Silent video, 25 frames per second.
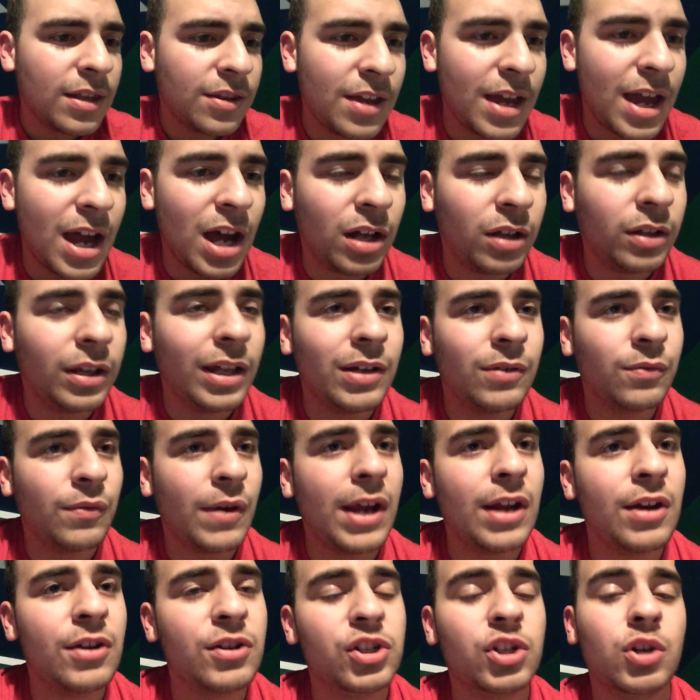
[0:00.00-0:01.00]
the LA
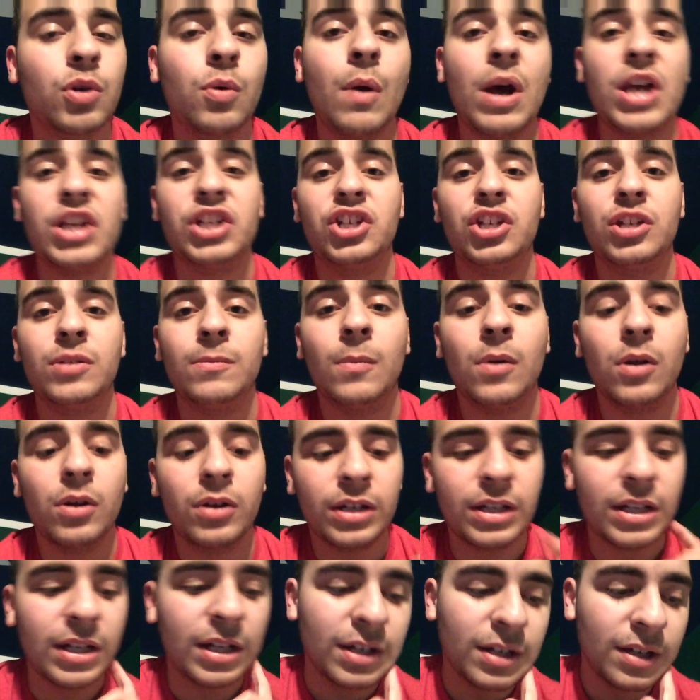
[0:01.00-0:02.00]
Raiders question
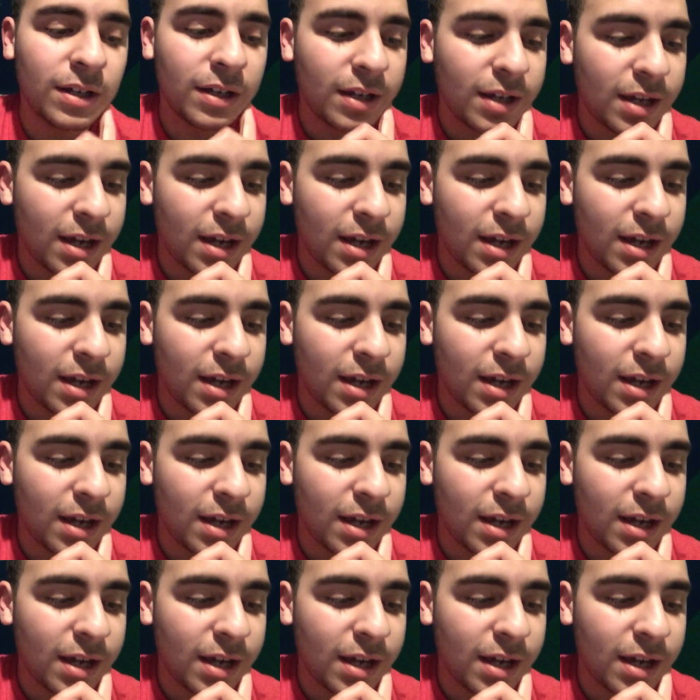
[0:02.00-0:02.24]
mark,